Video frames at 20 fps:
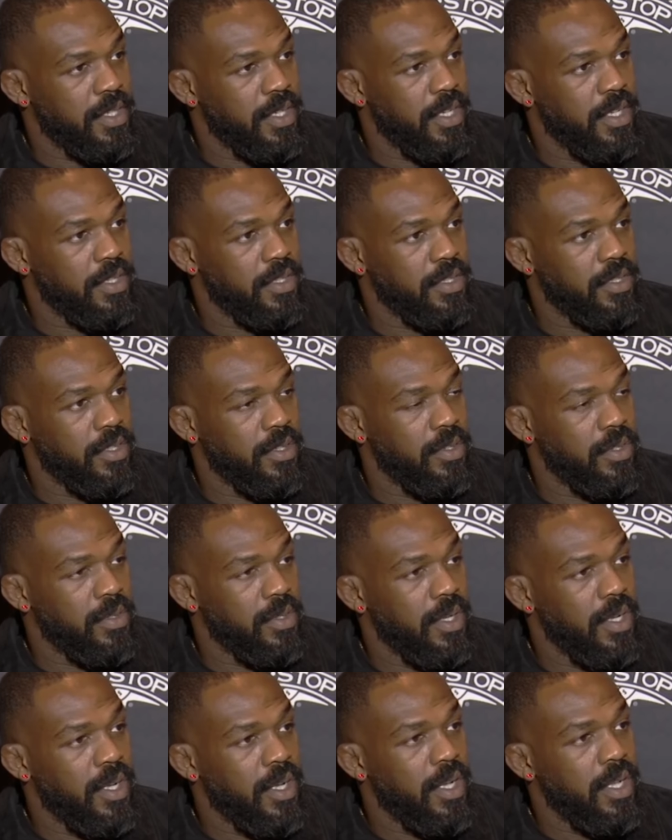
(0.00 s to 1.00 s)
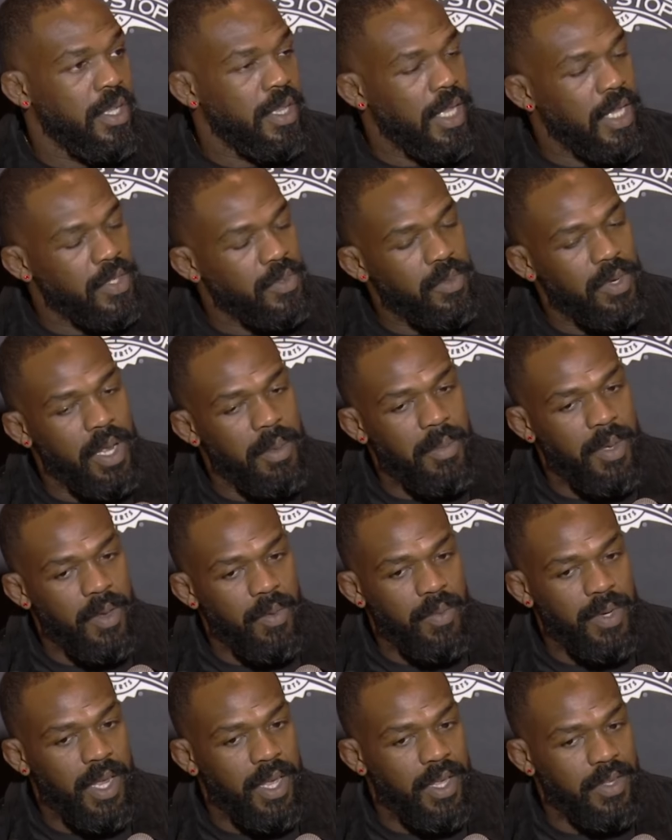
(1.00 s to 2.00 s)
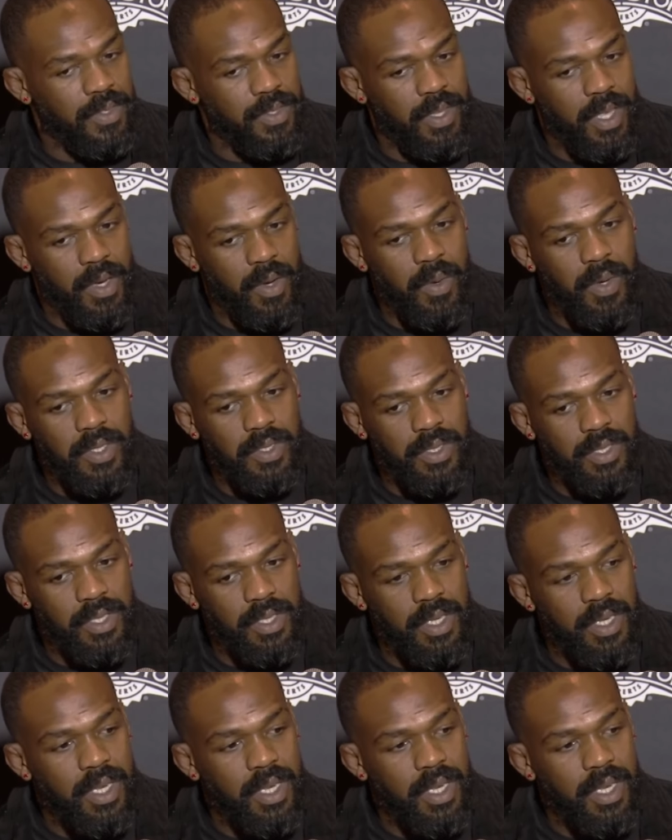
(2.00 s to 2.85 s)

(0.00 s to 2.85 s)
And so that's what I meant when I answered that question.